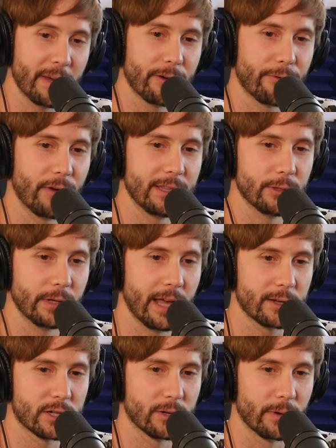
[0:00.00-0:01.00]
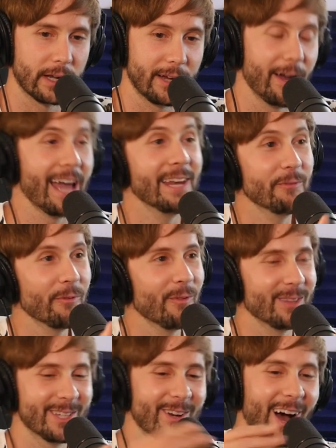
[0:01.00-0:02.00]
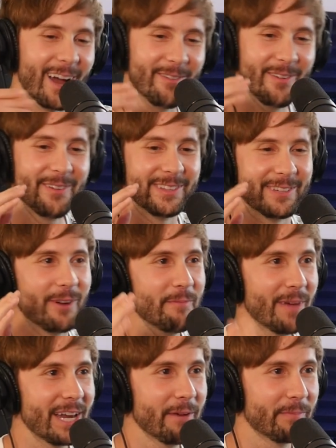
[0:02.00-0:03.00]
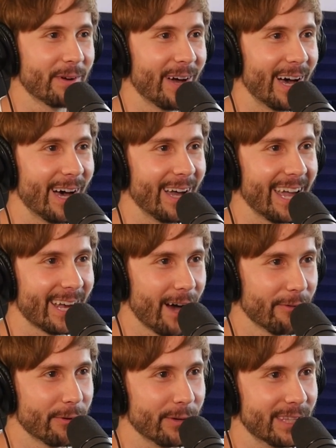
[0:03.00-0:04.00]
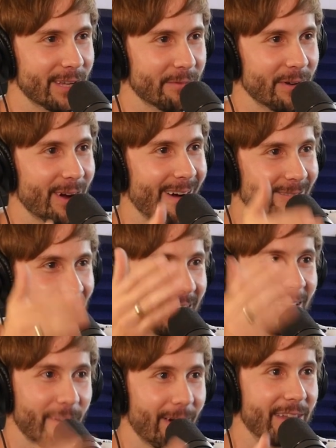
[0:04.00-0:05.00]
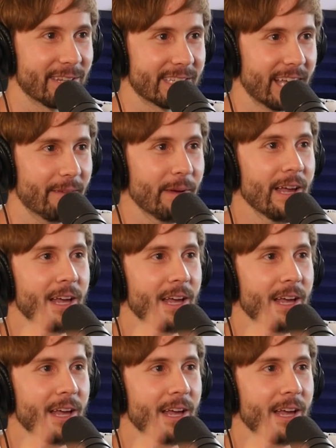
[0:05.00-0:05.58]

I, met a friend doing extra work. And dude, I remember we met up uh, at coffee with him like around this time,